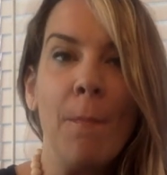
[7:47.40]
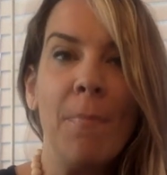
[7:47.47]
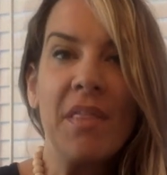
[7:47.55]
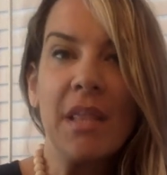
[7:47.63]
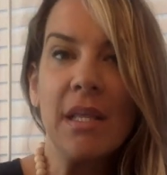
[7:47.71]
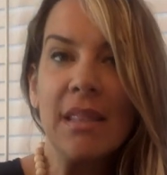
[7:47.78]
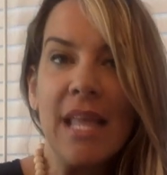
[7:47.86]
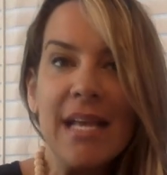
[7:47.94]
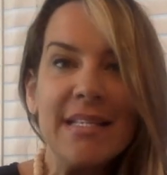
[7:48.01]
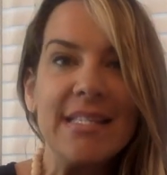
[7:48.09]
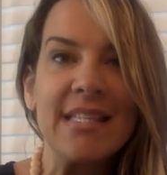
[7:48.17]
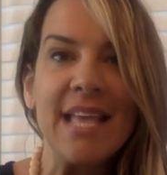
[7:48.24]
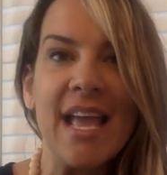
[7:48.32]
But the
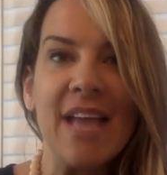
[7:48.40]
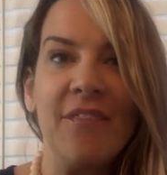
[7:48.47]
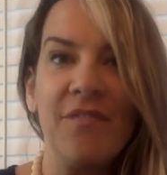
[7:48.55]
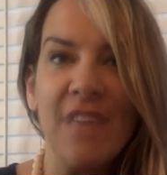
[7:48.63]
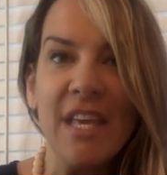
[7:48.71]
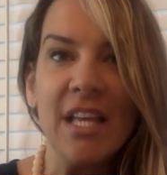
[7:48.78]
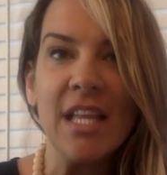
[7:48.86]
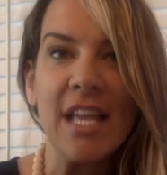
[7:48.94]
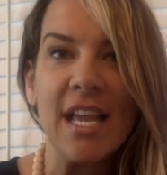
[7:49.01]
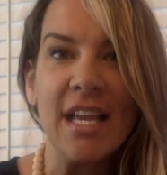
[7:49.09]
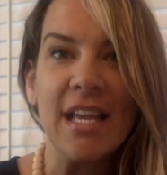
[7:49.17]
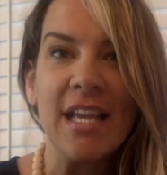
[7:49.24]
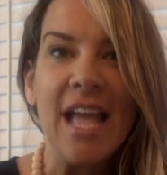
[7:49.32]
less than
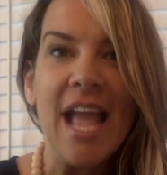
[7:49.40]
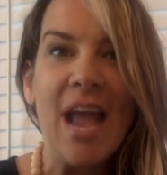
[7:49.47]
feeling